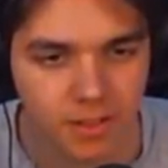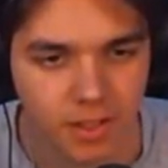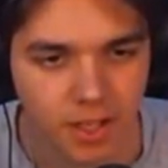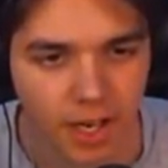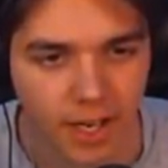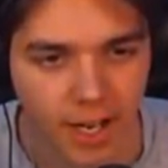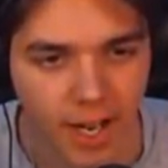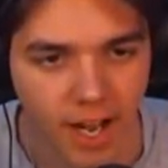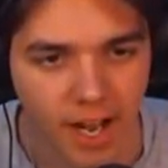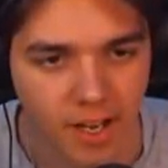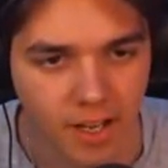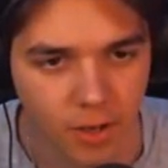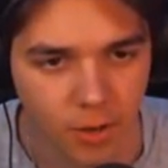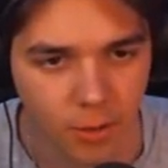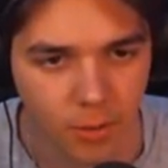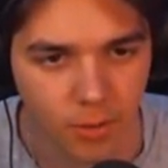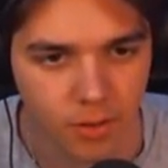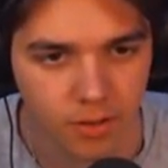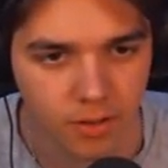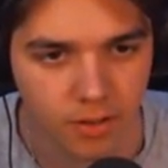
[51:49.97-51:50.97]
I hate
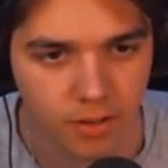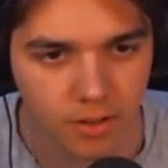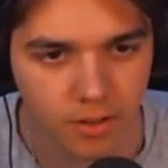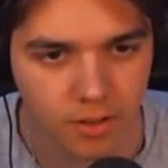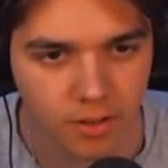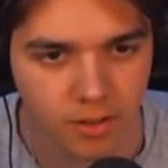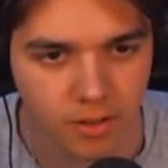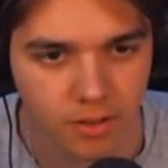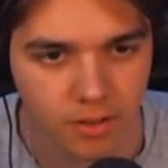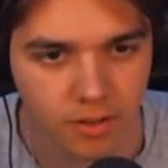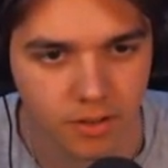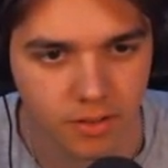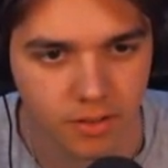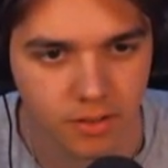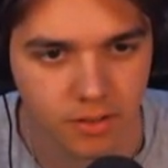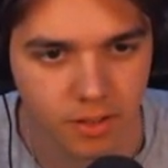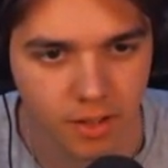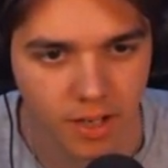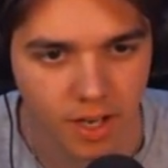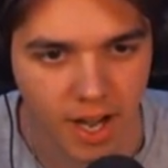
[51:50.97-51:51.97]
you. I hate
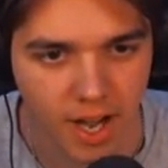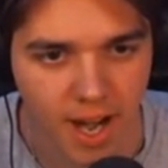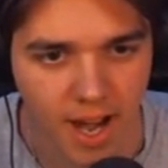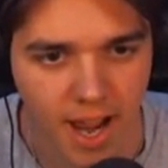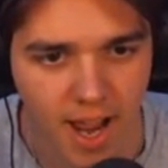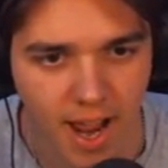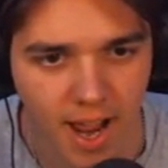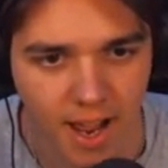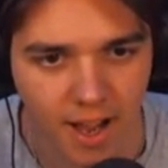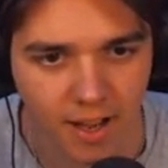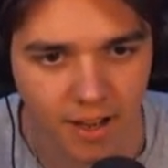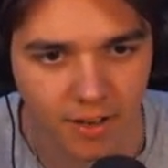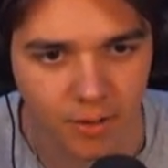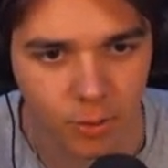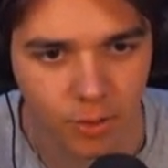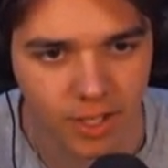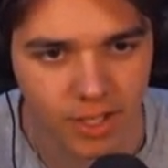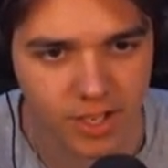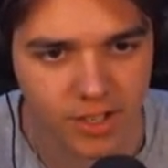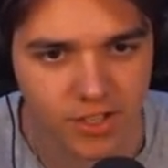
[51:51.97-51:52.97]
you. Yeah.
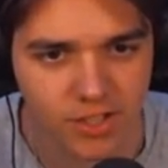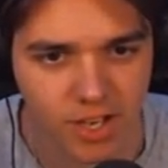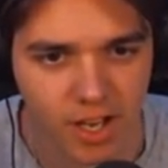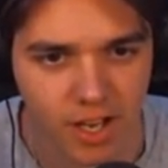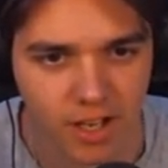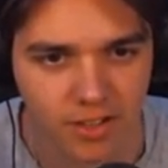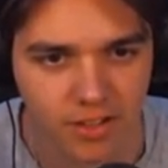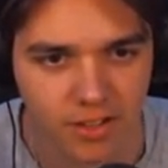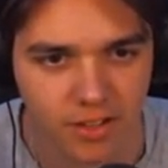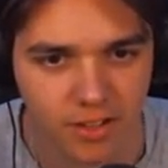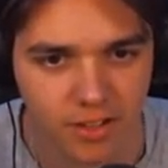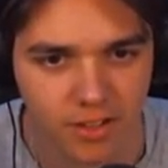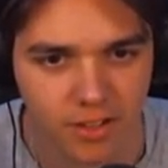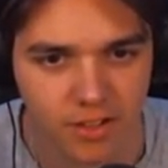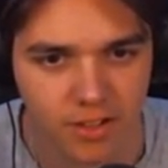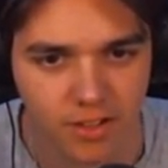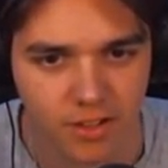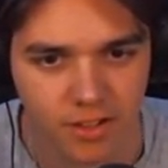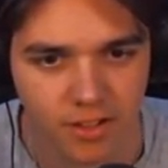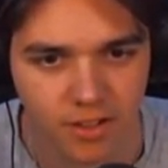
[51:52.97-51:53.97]
What he said. I'm so
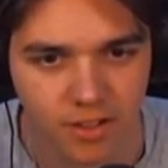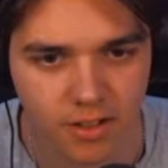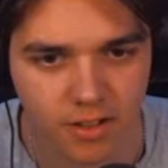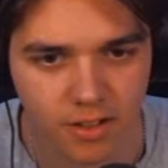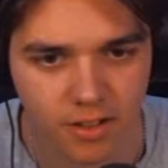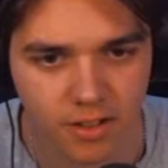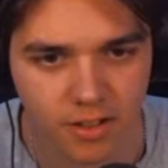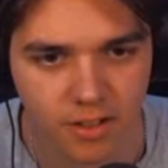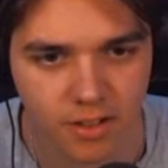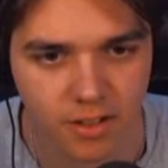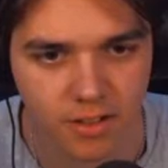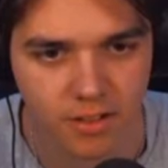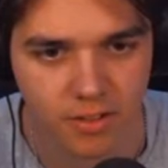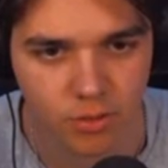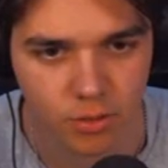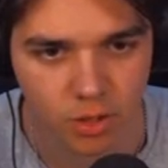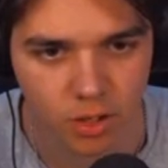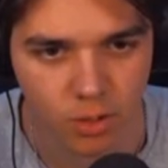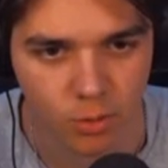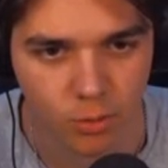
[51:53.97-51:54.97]
hate filled right now.
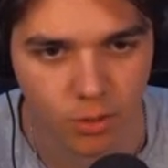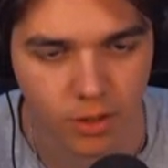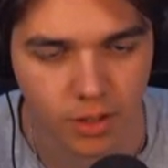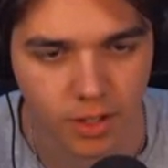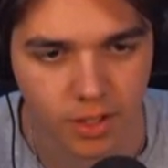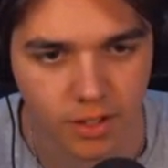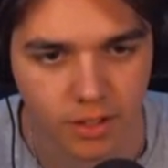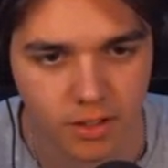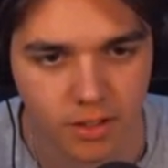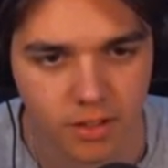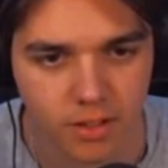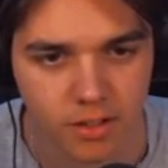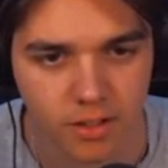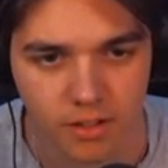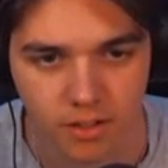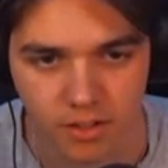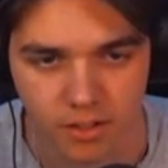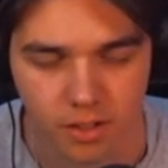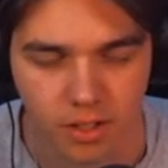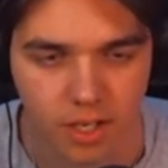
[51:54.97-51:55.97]
Oh your really?
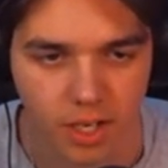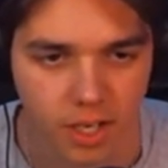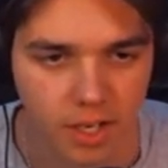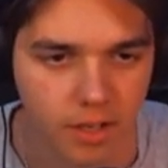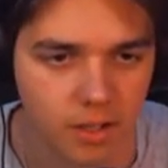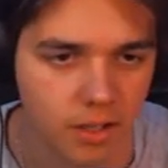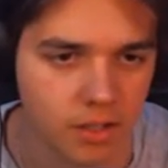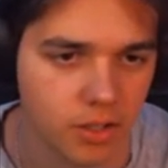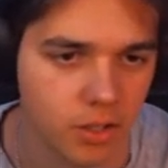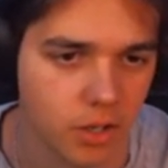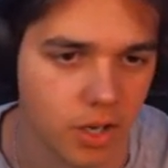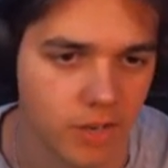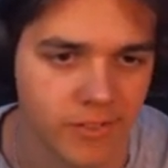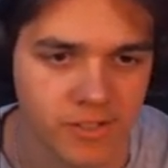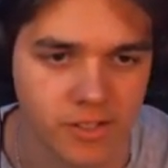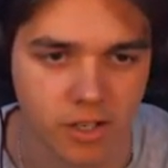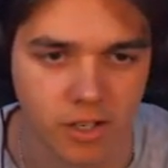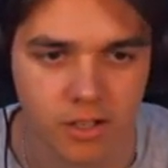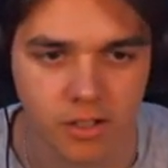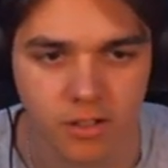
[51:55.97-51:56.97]
Okay. You your
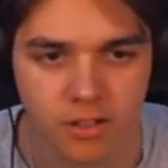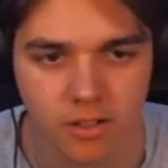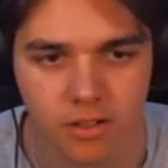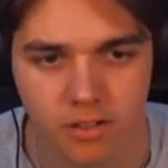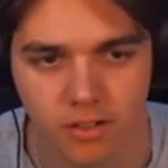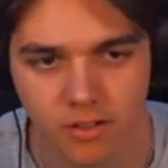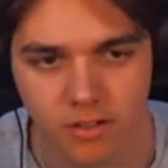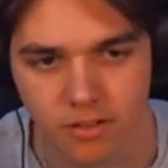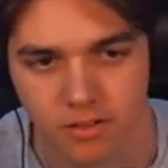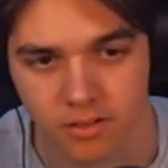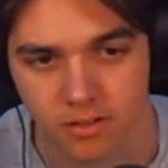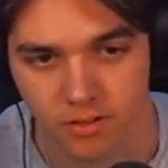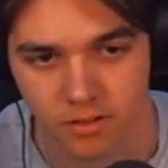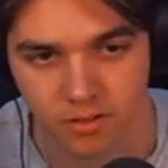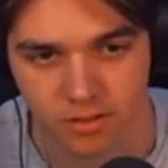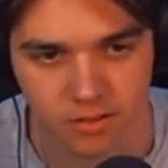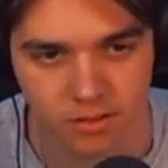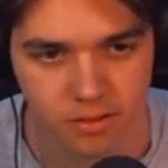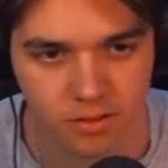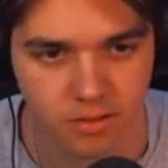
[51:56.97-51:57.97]
oven's your on. on.
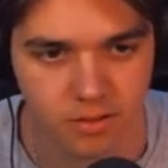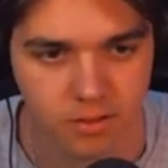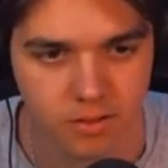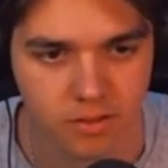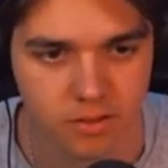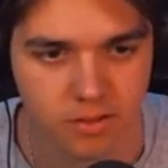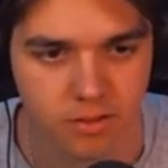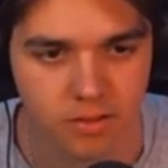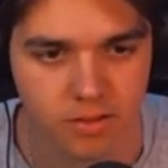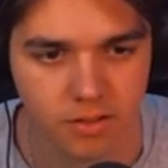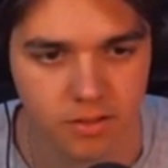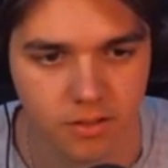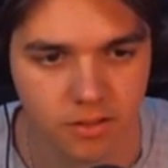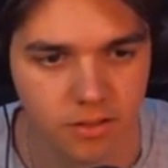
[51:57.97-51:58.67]
I'm so hate.